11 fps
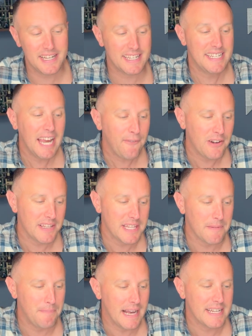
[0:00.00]
is definitely the
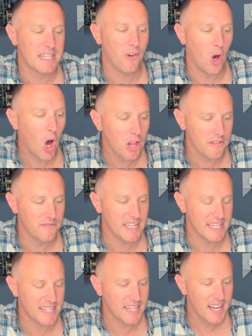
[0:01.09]
best of all of
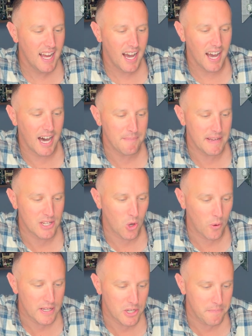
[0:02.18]
these is
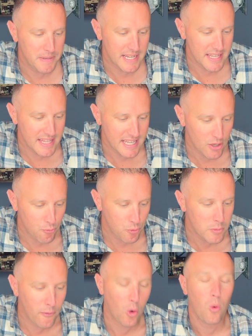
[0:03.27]
going to be the
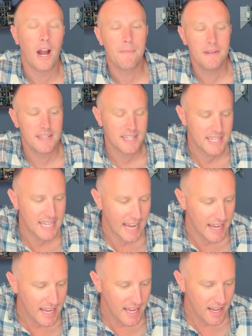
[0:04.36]
Room of Requirement
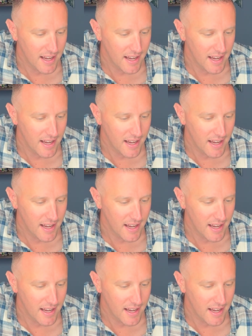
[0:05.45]
set.